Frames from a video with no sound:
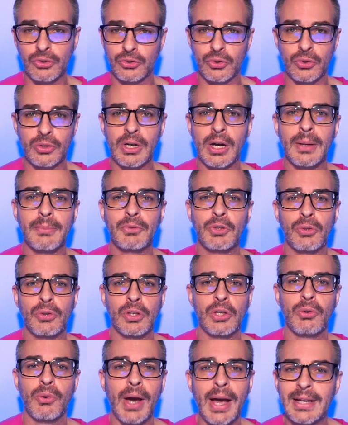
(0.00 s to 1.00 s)
to come to the
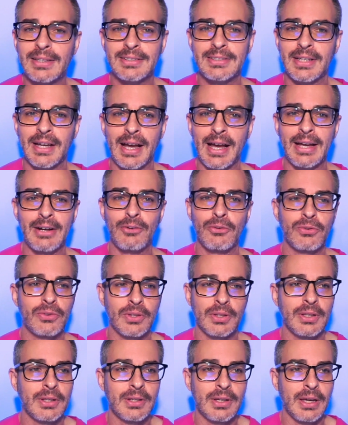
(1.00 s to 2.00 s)
U S. I don't
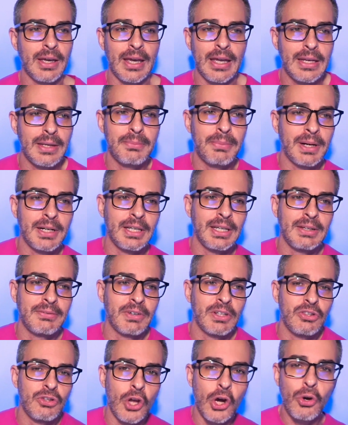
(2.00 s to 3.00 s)
think anybody
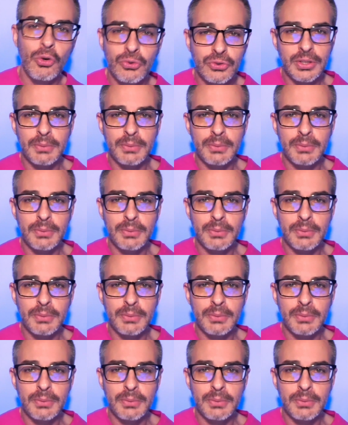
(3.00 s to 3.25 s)
even knows